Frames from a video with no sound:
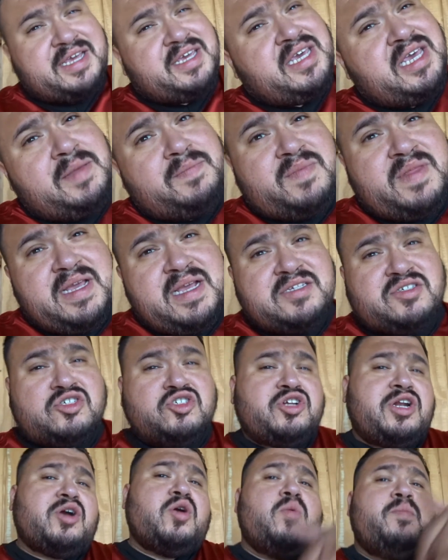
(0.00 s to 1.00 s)
I keep these or
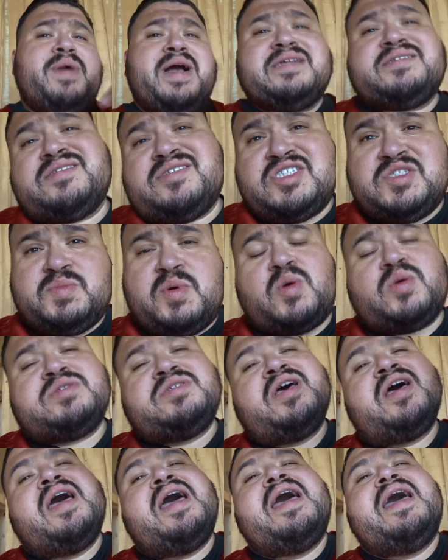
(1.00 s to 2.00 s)
should I go back to the spokes?